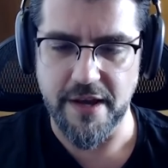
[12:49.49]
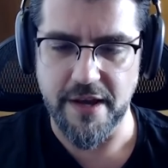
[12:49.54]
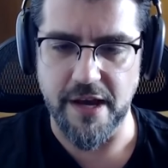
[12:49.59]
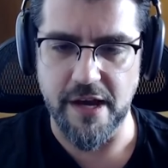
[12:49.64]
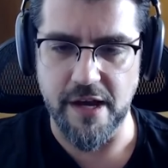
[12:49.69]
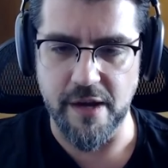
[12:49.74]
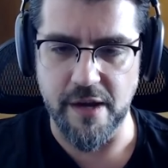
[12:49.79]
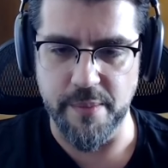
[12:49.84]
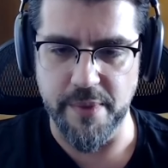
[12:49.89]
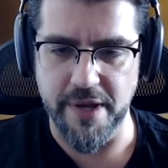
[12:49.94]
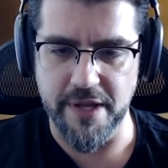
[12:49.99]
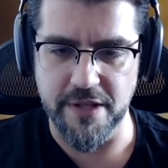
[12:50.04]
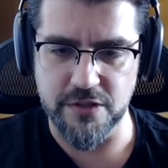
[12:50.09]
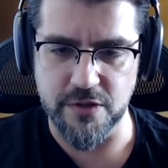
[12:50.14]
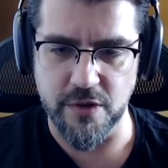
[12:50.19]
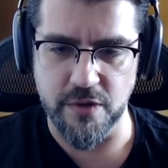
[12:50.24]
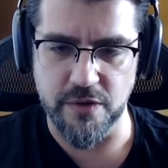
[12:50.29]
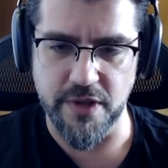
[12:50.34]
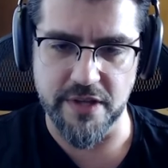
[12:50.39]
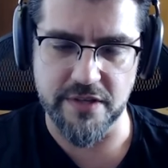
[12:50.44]
Um, and
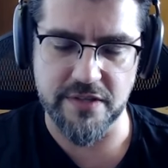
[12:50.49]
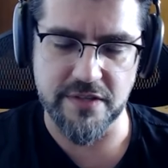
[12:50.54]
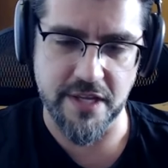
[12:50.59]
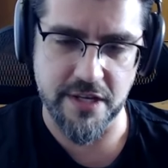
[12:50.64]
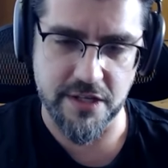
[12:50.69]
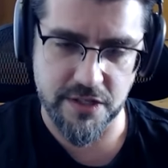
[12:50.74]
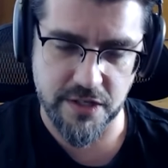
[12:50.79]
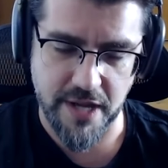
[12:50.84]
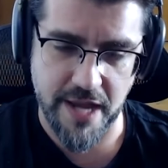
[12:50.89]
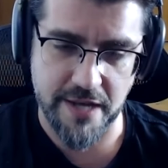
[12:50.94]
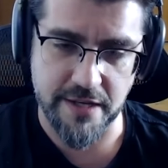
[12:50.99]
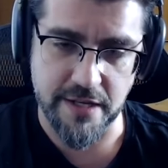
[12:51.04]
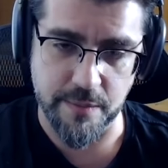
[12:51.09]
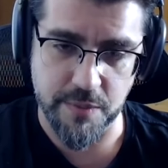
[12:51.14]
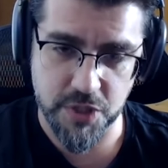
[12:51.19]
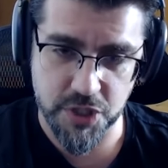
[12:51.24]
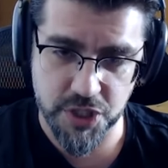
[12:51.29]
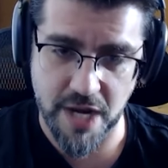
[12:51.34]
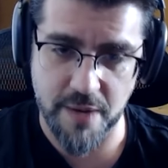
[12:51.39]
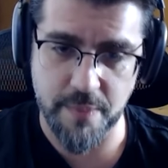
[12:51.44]
so thus they end
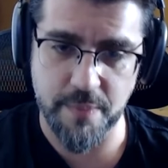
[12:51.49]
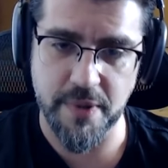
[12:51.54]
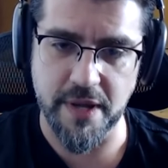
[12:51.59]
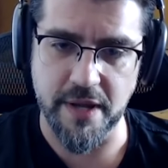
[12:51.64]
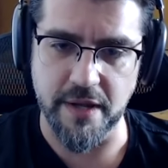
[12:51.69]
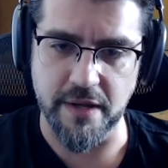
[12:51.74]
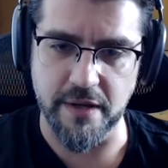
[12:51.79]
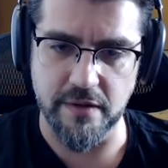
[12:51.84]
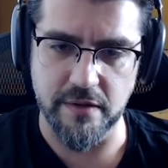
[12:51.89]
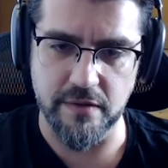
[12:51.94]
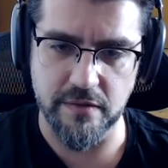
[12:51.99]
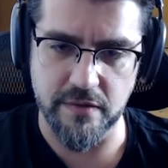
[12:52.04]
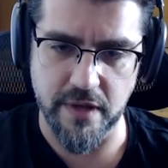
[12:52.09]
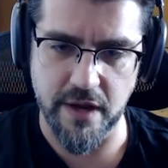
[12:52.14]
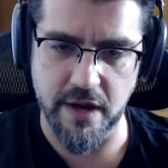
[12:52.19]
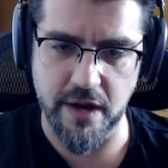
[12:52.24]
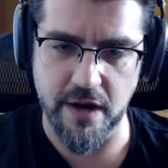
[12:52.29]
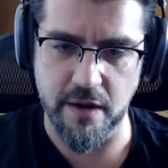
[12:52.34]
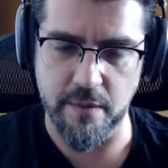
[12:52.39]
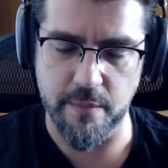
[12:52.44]
up shaping
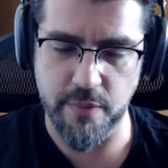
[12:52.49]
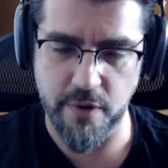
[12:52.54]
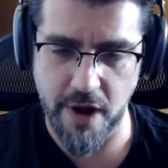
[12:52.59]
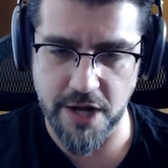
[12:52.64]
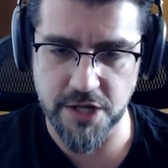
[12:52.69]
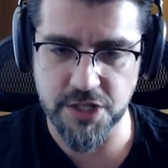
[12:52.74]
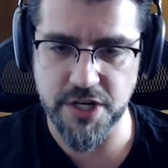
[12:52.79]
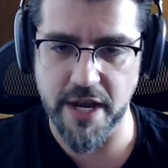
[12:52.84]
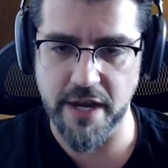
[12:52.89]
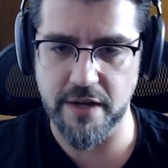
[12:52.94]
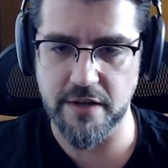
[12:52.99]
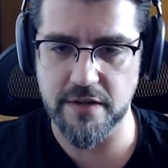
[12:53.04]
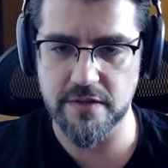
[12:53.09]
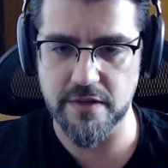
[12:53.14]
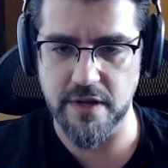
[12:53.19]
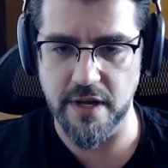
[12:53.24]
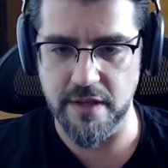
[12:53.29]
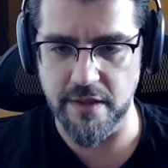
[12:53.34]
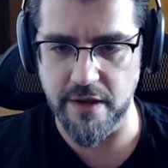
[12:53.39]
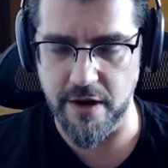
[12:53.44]
their
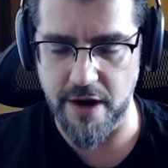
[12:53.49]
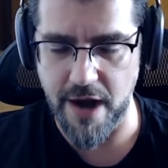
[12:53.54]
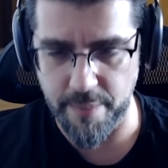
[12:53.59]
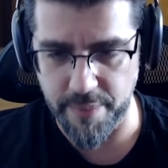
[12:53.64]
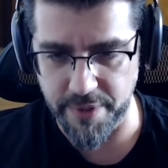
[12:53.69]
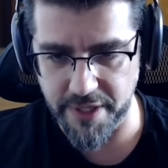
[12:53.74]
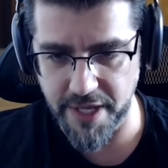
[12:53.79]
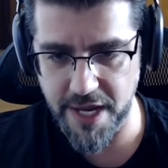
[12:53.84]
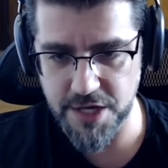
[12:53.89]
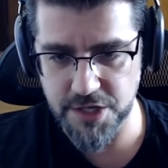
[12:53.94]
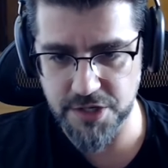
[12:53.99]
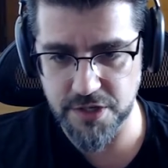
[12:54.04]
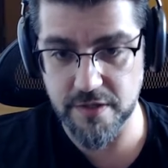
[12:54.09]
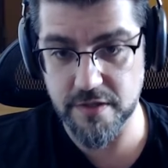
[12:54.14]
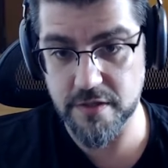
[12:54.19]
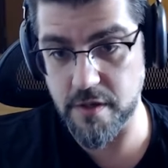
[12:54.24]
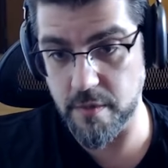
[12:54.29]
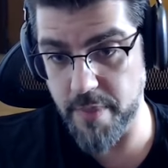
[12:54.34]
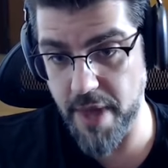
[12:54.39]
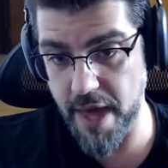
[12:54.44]
projects and their
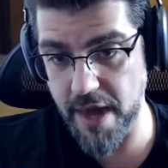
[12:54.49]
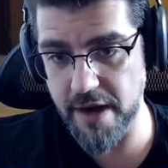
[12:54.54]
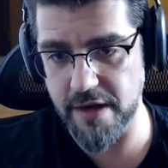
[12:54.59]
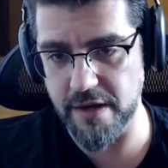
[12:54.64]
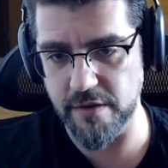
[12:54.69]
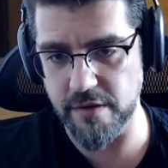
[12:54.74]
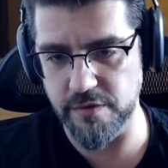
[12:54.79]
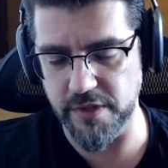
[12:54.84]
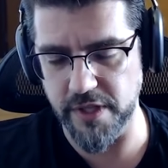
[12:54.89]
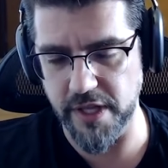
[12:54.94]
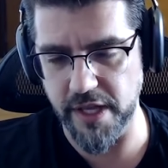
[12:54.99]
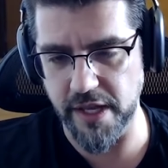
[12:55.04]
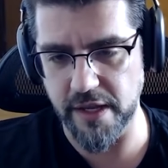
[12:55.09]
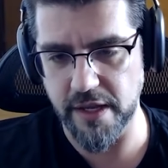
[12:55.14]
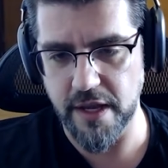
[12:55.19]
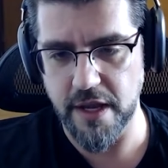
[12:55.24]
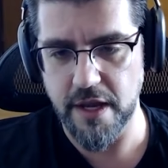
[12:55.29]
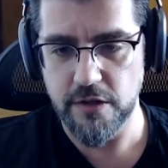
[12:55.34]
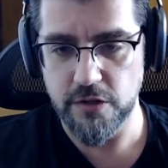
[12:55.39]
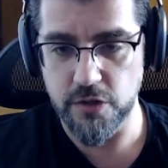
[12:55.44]
applications competitively
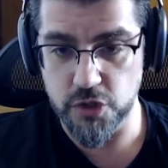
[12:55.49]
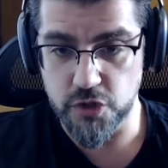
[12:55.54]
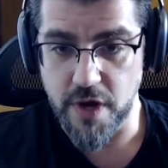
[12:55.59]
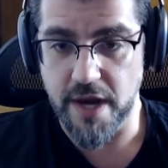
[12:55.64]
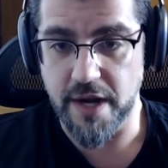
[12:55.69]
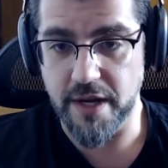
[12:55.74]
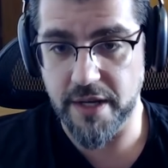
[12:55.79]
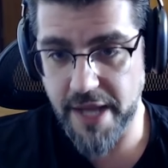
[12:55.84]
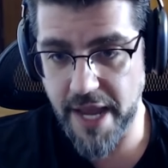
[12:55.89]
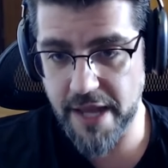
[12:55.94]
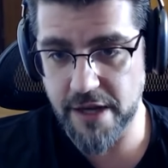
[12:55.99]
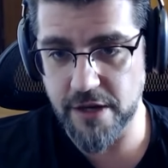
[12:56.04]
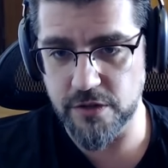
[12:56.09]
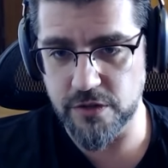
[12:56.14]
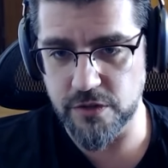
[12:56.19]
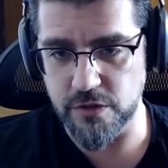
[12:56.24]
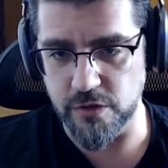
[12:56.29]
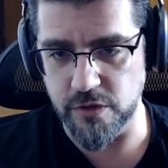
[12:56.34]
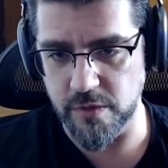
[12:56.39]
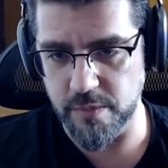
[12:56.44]
to try to cater
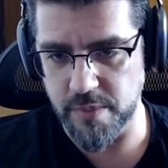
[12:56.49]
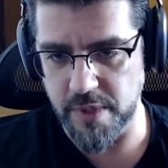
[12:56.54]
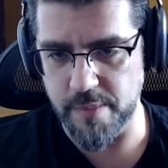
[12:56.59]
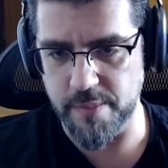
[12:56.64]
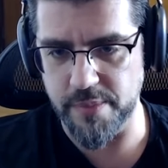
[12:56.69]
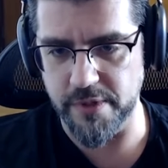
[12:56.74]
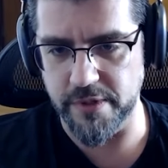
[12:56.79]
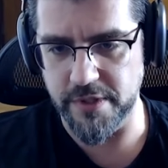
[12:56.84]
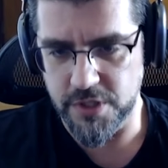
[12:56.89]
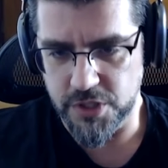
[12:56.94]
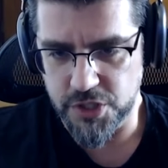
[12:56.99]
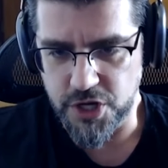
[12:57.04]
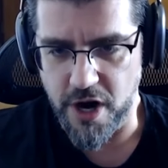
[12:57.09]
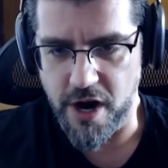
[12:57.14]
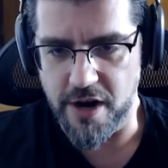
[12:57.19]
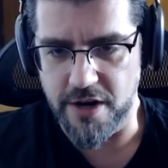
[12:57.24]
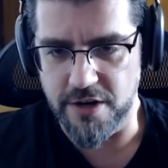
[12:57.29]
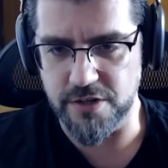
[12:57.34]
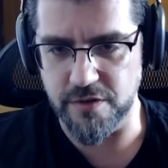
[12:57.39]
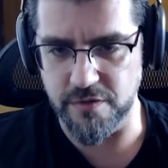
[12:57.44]
to the people in
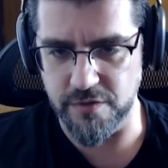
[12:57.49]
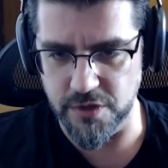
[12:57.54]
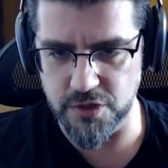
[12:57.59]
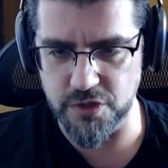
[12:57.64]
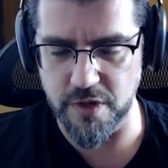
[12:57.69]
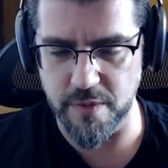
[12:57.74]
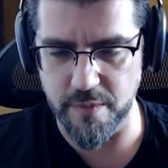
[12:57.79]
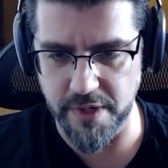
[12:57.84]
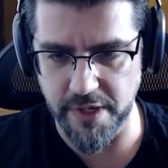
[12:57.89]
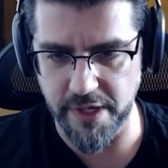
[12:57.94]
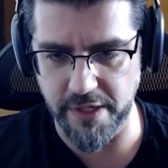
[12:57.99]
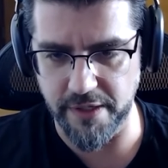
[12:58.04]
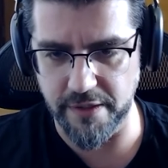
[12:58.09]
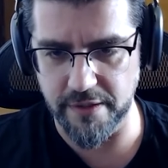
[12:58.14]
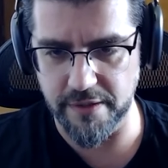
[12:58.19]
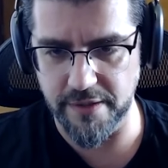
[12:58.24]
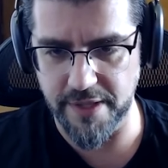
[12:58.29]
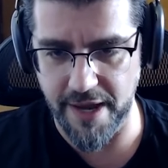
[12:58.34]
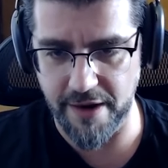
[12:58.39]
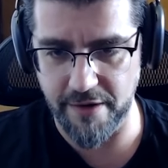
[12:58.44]
charge of distributing
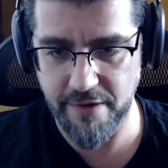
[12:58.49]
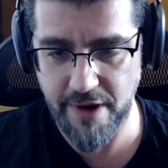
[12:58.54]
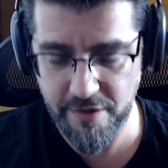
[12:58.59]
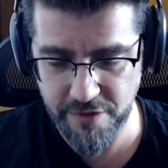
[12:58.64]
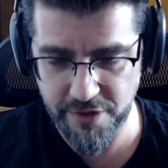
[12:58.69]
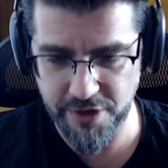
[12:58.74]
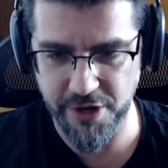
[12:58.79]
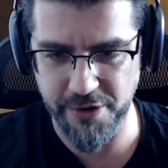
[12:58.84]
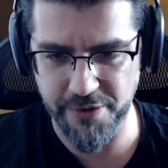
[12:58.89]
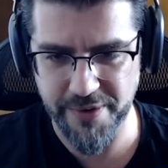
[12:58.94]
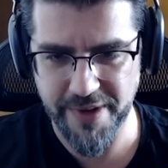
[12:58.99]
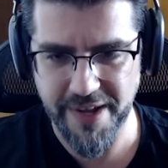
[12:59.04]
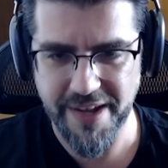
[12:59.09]
that revenue.